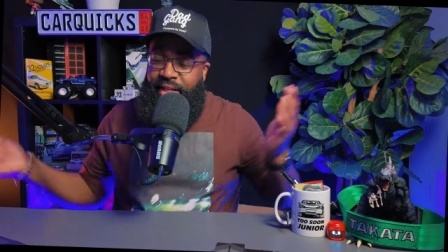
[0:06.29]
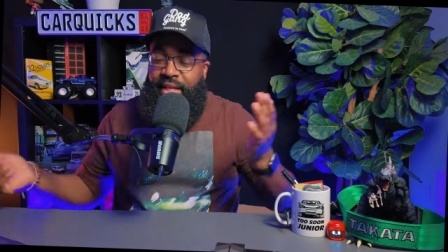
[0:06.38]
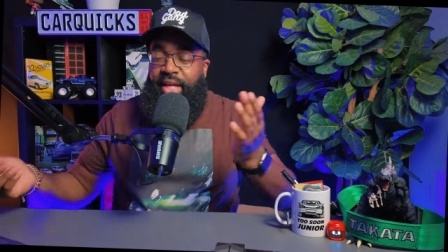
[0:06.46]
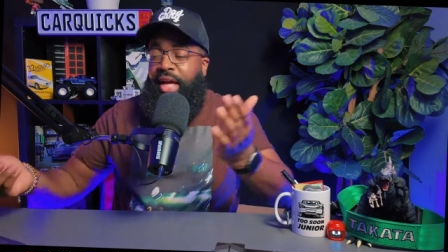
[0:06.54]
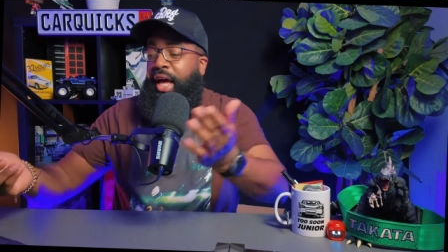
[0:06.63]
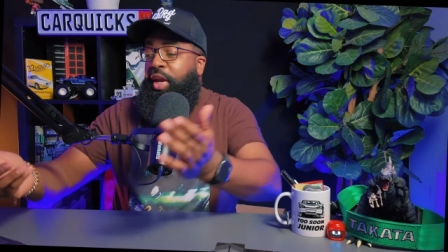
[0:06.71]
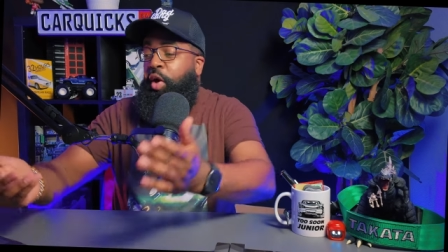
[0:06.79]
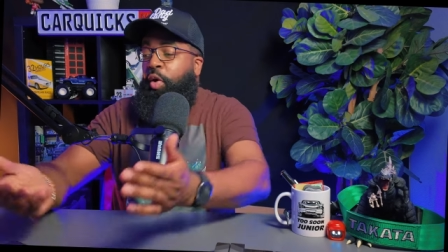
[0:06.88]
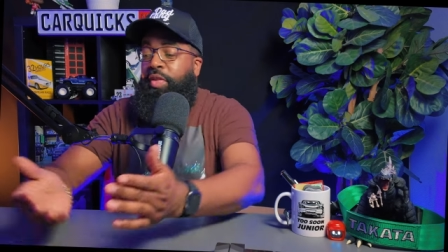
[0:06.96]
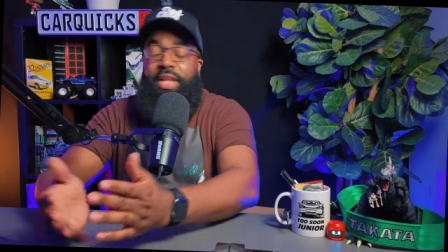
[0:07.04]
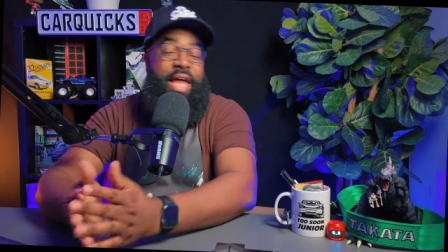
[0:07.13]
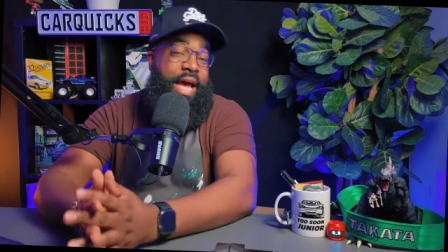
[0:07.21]
I know the
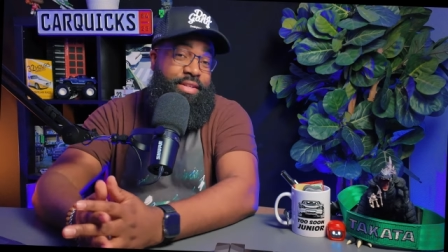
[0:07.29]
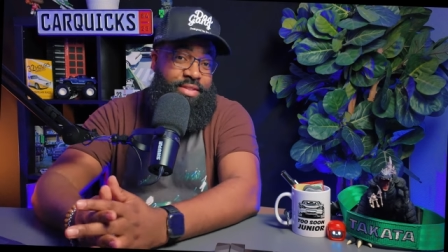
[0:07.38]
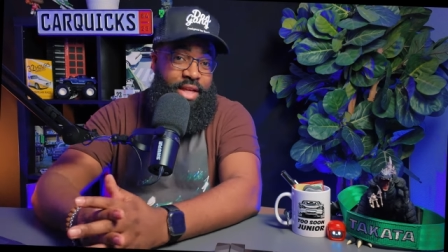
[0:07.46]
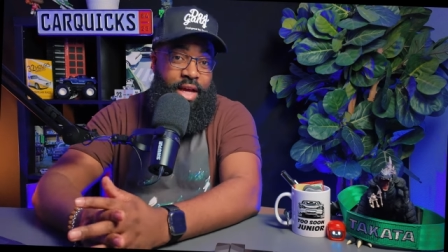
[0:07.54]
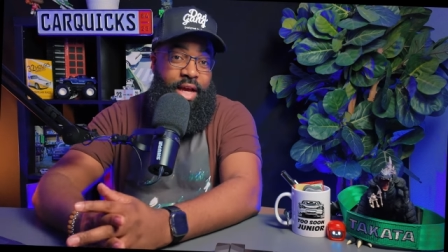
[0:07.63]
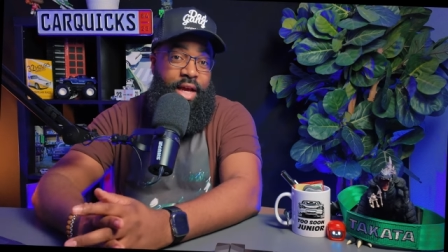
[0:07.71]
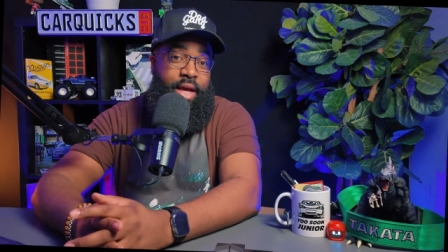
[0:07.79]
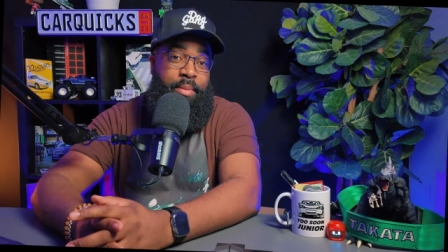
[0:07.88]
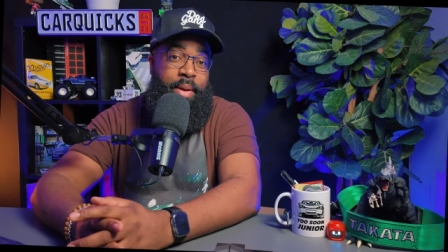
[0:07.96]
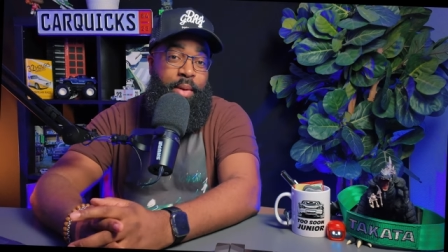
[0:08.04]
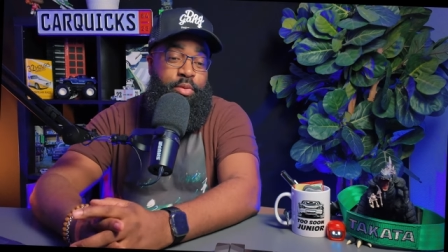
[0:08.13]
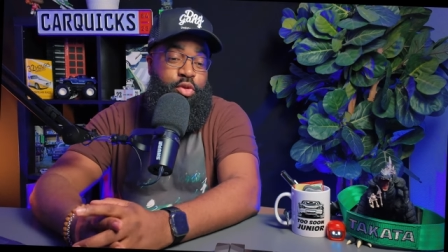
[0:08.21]
last time
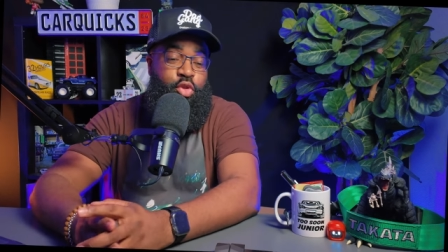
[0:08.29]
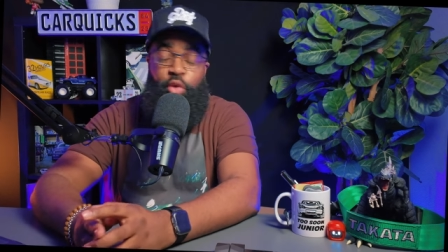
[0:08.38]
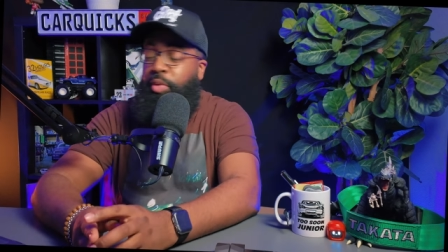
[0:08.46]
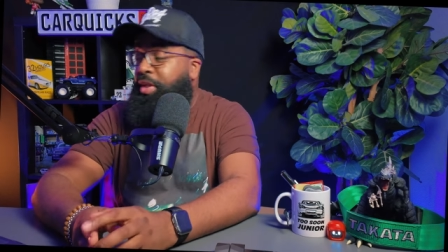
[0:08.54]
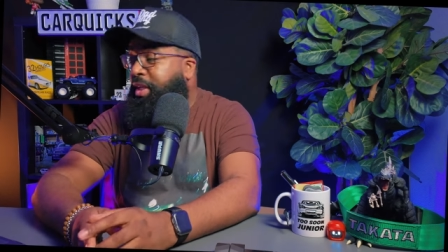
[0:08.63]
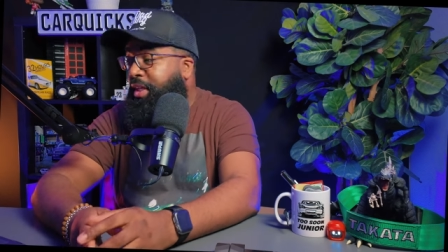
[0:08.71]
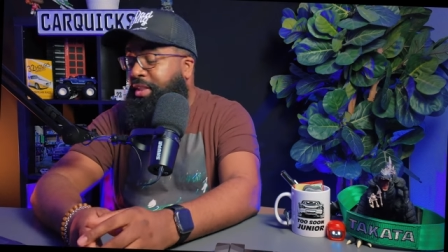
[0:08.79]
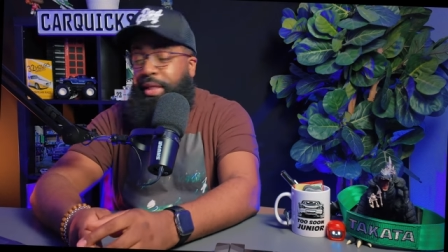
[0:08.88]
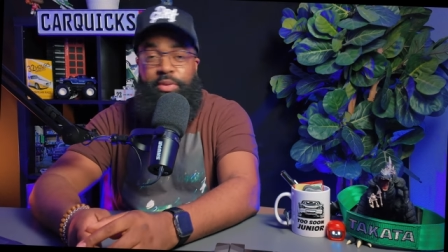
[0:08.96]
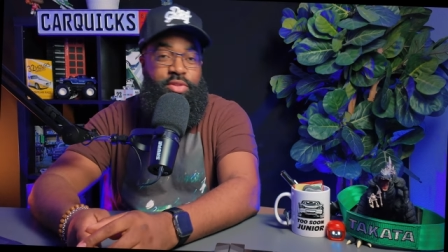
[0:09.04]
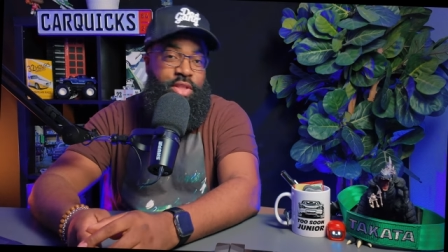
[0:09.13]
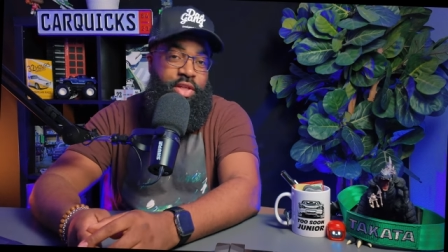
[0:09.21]
I was doing this, I
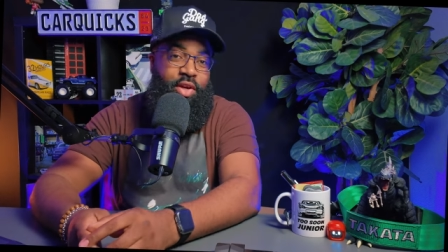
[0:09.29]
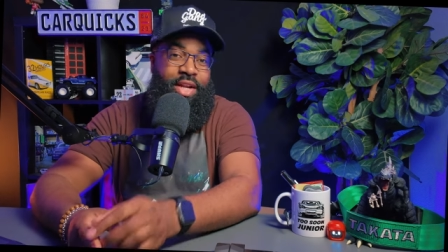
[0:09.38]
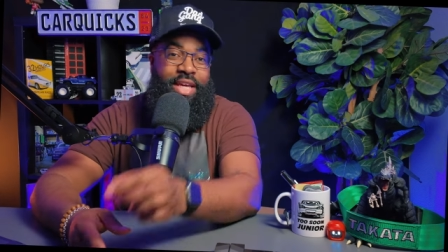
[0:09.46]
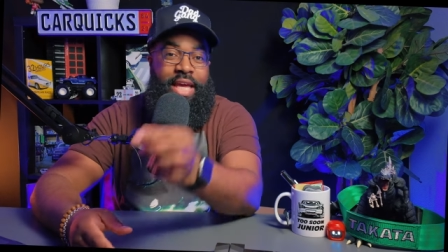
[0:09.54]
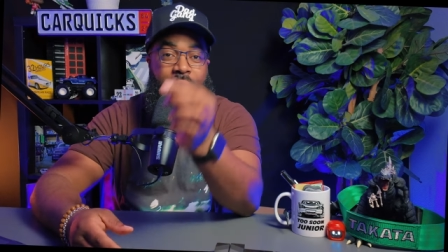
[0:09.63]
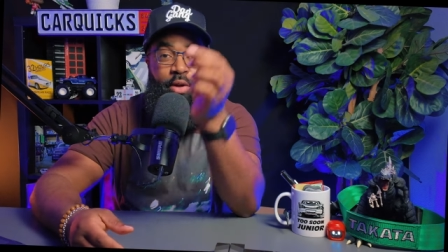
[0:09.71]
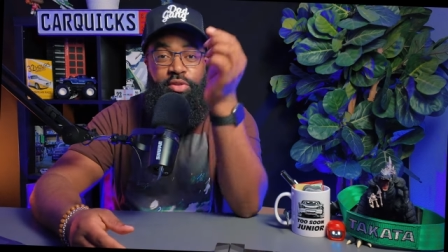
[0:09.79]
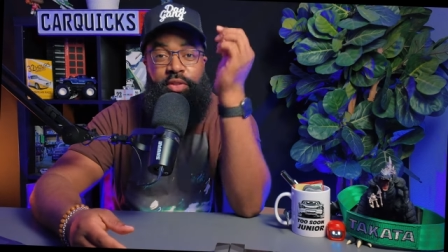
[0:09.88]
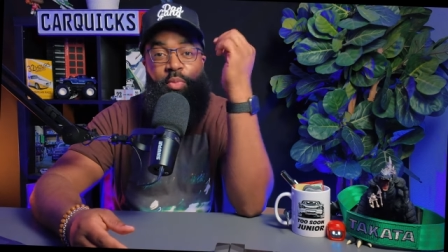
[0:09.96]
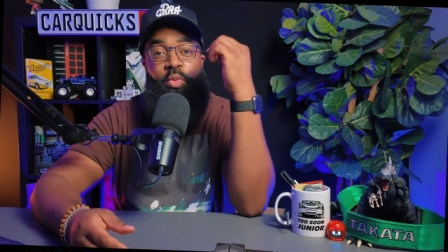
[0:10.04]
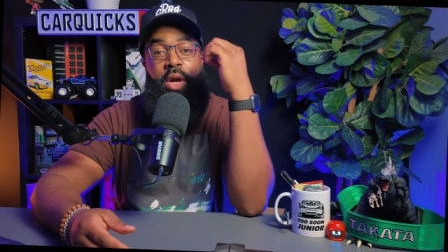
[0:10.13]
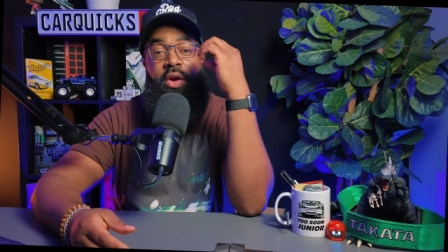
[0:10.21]
was sitting on a couch
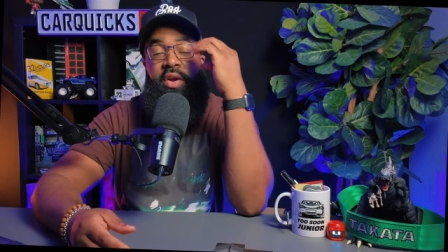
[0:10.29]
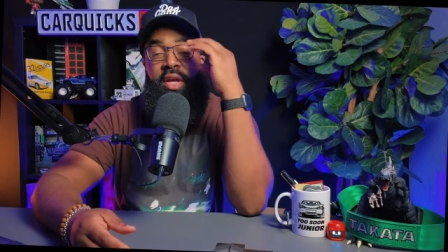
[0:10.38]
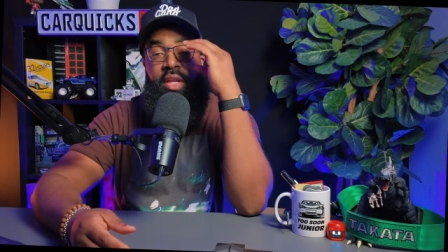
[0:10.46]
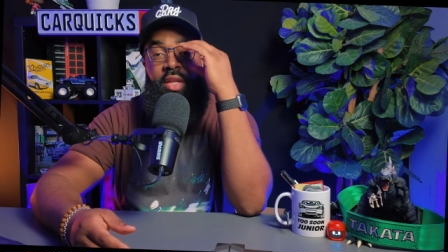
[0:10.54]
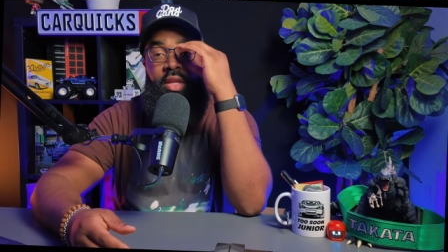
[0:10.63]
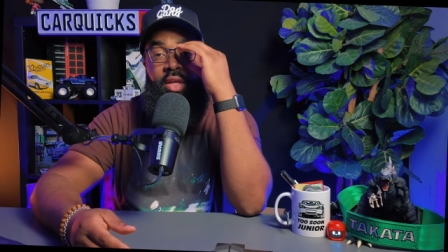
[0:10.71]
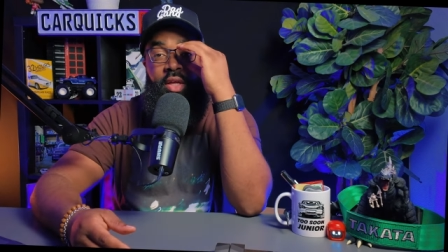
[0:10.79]
somewhere in